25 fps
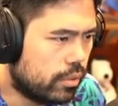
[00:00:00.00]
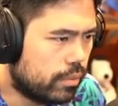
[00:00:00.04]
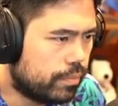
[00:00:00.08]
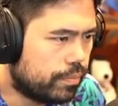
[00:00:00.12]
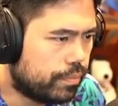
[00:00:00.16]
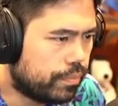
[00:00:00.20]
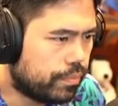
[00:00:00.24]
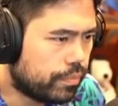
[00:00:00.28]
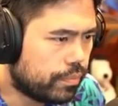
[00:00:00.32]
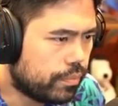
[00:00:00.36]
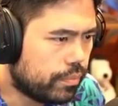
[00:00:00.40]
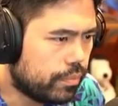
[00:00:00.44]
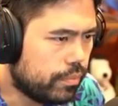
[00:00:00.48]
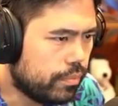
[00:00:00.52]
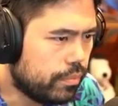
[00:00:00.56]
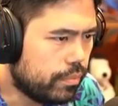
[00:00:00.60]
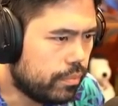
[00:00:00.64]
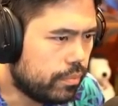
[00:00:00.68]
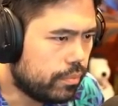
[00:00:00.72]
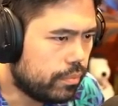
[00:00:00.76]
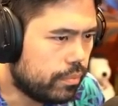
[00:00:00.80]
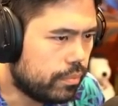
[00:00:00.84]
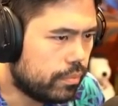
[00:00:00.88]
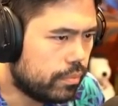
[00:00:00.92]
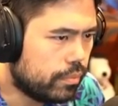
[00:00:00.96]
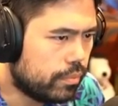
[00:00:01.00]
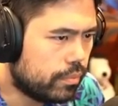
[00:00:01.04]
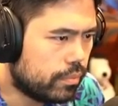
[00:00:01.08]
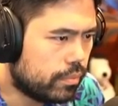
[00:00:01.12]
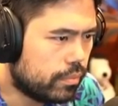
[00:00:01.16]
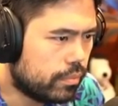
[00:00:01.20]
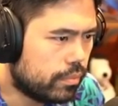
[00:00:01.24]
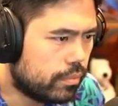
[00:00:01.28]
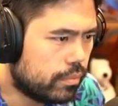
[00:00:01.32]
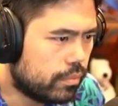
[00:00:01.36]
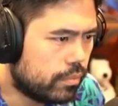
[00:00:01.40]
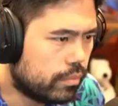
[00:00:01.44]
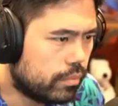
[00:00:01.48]

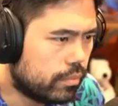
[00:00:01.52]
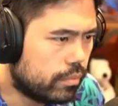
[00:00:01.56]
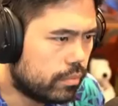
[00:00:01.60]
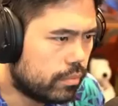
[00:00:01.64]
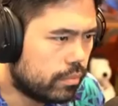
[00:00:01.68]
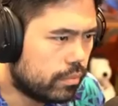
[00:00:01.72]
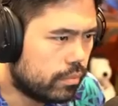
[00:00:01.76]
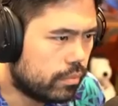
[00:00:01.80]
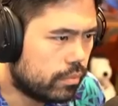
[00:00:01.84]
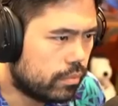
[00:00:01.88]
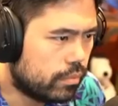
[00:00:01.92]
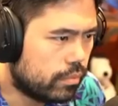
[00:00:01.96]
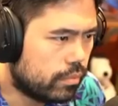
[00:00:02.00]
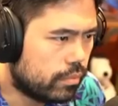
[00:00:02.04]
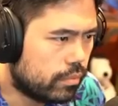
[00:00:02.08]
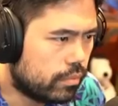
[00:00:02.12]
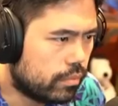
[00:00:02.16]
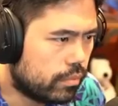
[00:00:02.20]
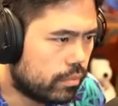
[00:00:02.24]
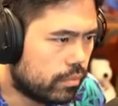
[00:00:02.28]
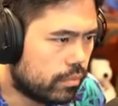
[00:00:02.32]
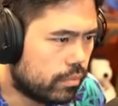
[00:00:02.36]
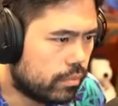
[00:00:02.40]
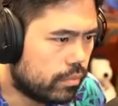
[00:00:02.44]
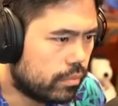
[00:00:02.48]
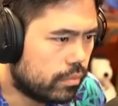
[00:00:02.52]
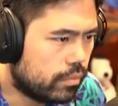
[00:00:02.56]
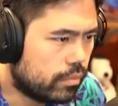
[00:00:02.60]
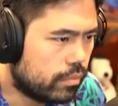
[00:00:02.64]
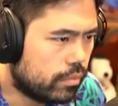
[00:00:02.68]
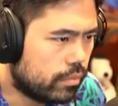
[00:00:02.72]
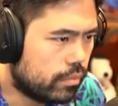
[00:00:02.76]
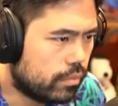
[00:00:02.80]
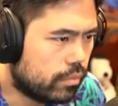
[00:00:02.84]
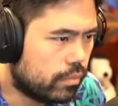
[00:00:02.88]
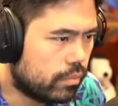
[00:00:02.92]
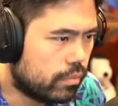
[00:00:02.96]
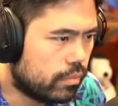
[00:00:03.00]

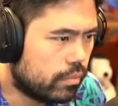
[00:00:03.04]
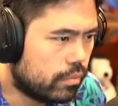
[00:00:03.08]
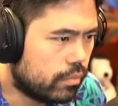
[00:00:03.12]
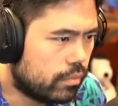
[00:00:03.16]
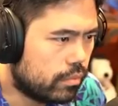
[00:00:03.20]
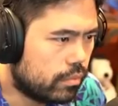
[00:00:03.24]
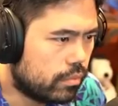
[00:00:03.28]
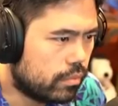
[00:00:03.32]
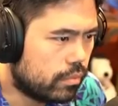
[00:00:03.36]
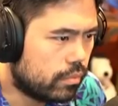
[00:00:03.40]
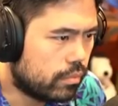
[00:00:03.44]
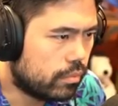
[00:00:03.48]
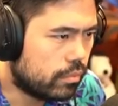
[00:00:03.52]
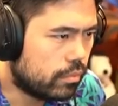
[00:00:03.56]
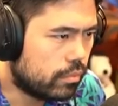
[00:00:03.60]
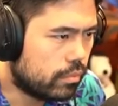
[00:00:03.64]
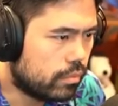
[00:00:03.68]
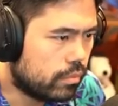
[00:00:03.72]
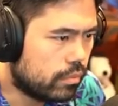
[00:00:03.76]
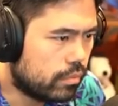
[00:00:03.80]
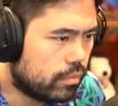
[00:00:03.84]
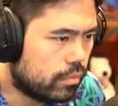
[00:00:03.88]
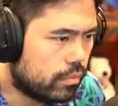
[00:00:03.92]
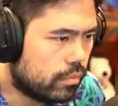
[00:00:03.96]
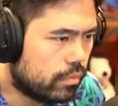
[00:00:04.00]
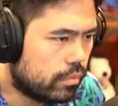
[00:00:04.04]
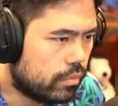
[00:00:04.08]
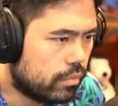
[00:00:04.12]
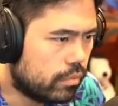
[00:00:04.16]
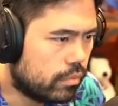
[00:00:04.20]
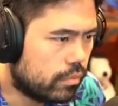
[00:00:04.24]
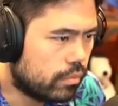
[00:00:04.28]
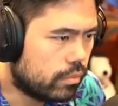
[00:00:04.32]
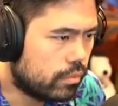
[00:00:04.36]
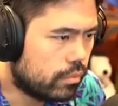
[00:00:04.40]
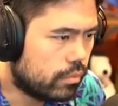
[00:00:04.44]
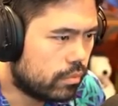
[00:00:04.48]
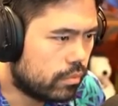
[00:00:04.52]

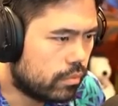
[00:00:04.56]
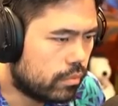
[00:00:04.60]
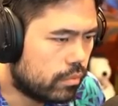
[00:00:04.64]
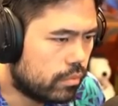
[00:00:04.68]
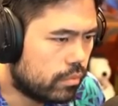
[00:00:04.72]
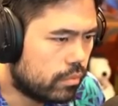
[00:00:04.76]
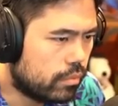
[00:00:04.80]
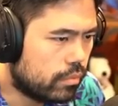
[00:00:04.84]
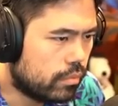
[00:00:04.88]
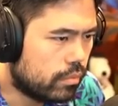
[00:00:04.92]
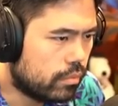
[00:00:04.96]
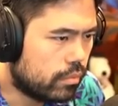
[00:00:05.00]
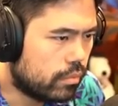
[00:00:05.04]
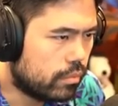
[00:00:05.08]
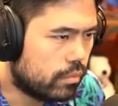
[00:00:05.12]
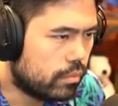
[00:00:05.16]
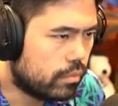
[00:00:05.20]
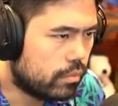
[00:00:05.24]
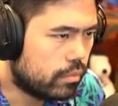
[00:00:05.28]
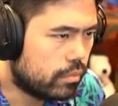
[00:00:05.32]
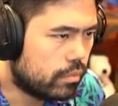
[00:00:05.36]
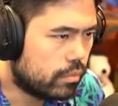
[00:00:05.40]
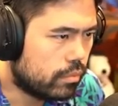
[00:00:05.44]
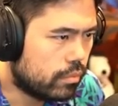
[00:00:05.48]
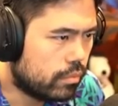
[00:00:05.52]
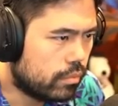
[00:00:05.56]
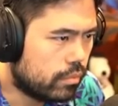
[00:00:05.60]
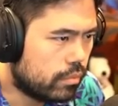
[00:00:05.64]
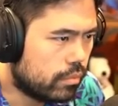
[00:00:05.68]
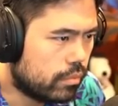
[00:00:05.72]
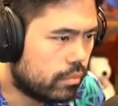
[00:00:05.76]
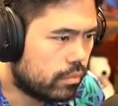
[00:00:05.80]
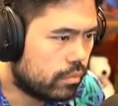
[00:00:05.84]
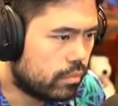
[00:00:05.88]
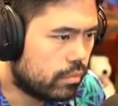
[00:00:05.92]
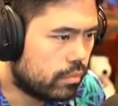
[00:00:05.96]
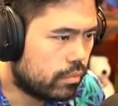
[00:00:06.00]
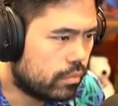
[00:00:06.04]

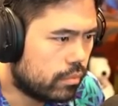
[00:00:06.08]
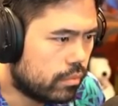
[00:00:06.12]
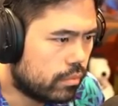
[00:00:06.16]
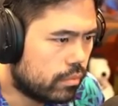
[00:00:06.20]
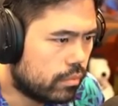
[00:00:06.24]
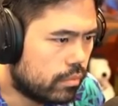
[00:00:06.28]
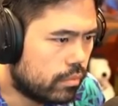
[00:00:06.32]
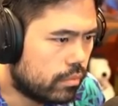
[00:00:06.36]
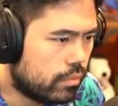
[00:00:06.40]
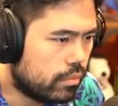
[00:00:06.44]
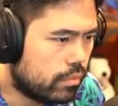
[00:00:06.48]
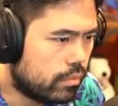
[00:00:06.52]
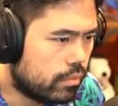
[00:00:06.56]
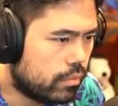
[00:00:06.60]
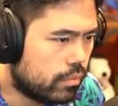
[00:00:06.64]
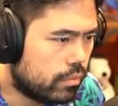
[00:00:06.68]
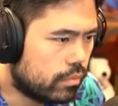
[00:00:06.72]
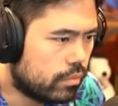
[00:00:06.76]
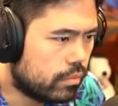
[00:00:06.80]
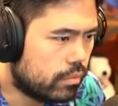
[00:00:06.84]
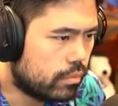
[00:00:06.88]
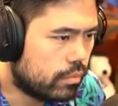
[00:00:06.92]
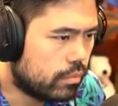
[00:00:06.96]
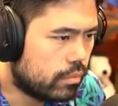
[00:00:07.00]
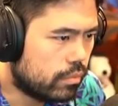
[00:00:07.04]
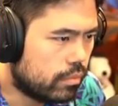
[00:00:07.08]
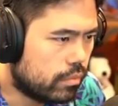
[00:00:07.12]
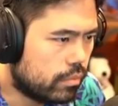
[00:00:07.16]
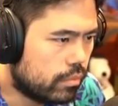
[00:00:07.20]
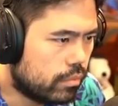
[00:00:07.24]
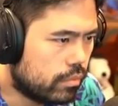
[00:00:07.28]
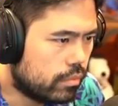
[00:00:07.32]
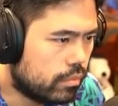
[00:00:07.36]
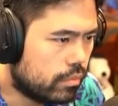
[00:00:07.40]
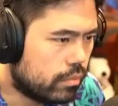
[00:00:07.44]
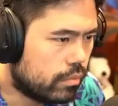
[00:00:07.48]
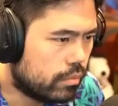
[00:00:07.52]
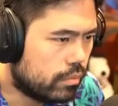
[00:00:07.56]

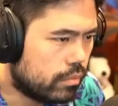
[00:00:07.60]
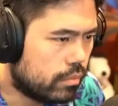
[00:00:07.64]
Nothing is said.